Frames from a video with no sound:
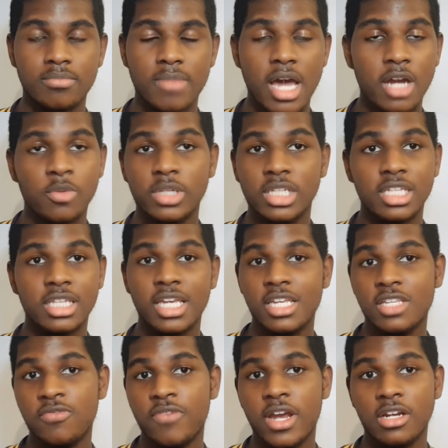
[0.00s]
I don't really think
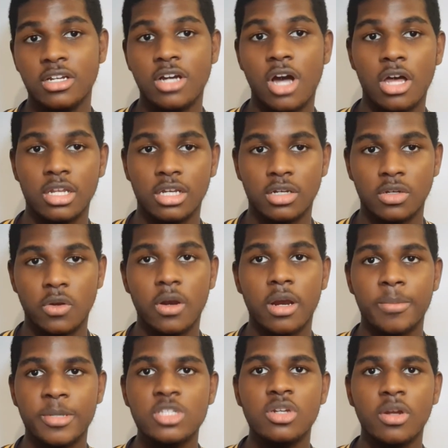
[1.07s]
it's fair to call it glory,
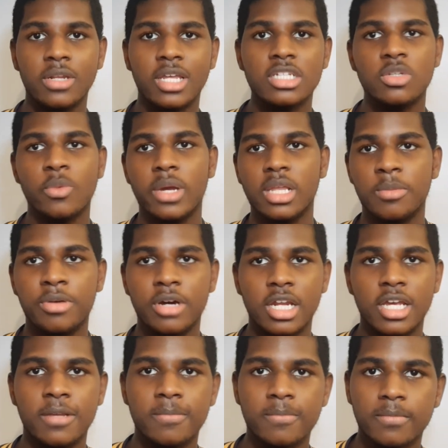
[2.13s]
but you know, that's the way to put
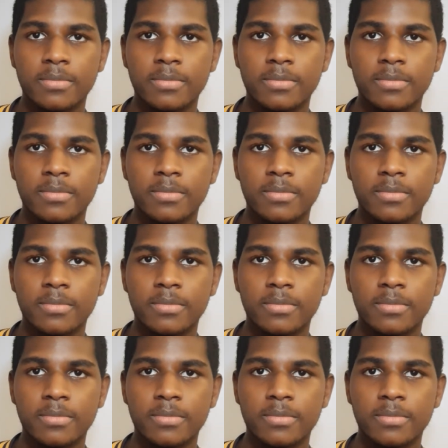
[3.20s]
it.